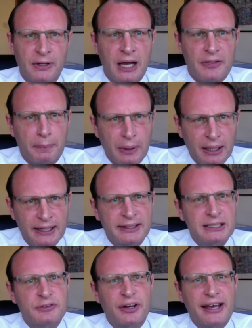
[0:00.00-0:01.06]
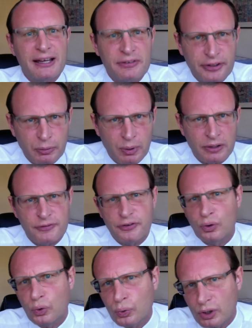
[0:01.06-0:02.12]
And the plan is for everyone, for
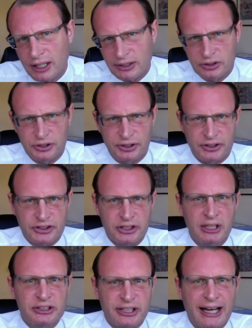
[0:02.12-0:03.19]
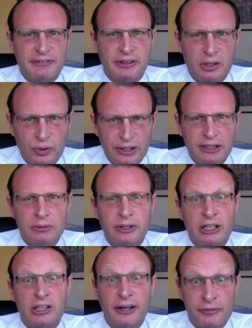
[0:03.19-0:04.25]
all countries, to have a green
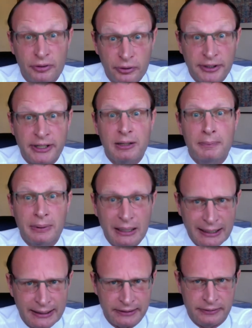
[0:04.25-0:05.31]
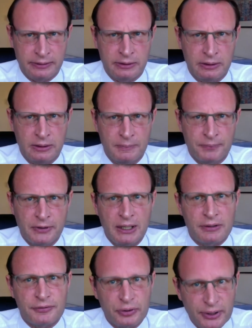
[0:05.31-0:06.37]
recovery plan.
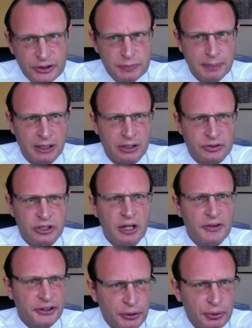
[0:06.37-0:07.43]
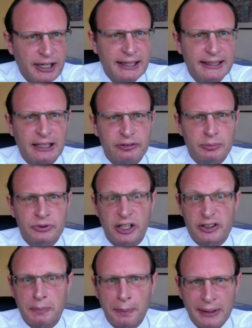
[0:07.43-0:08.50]
And for its part, the UK government
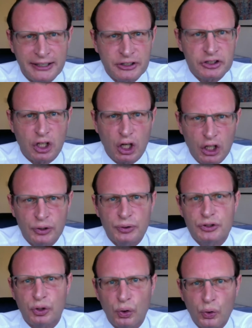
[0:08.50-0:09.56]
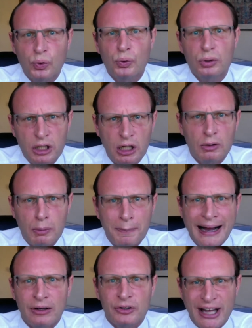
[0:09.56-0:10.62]
has pledged to close all
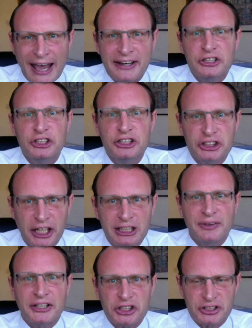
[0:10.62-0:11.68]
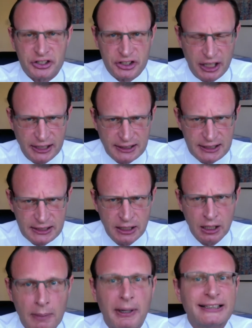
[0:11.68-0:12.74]
coal-powered energy generation sites
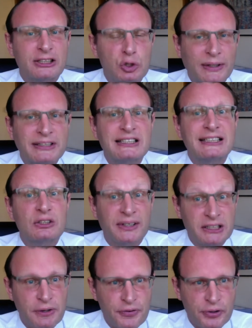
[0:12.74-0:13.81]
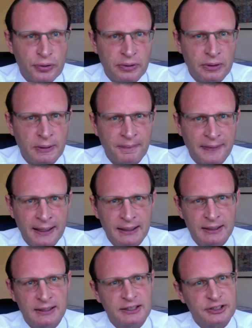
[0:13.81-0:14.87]
by 2024.
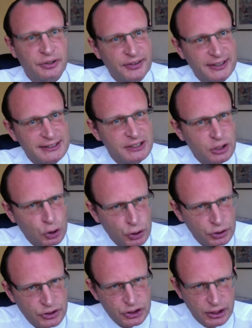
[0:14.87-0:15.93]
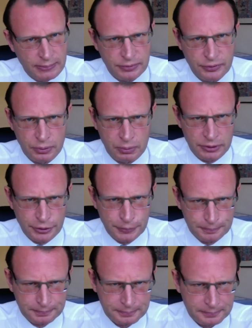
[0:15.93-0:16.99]
So this is a good step forward.
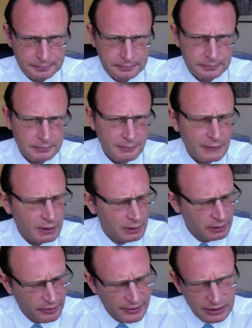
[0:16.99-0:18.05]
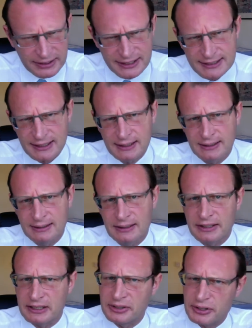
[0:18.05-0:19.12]
There is,
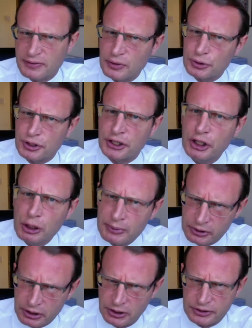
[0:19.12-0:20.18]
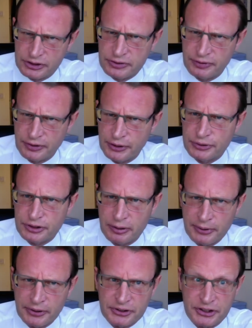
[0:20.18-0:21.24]
of course, a human cost for those
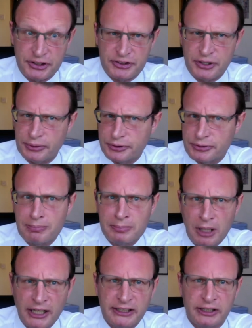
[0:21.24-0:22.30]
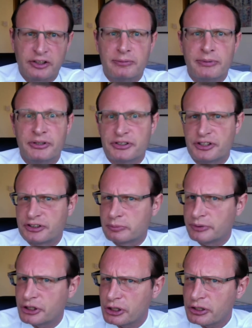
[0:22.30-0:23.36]
communities, those mining communities, and
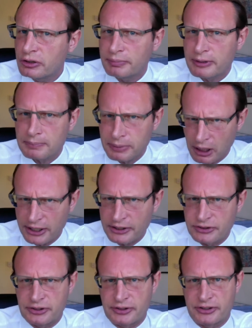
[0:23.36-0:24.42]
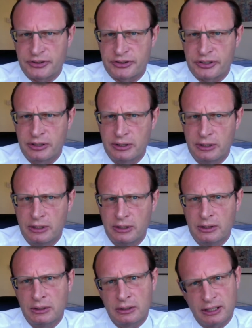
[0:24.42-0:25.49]
we should not be blind to this.
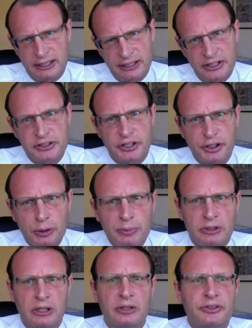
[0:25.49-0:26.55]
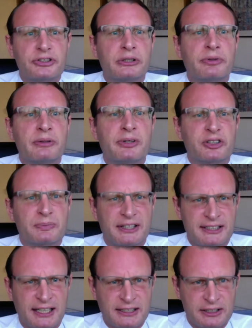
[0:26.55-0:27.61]
And it is a human cost that we must be
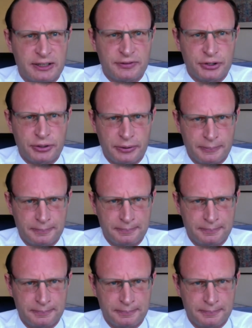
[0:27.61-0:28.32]
sensitive to.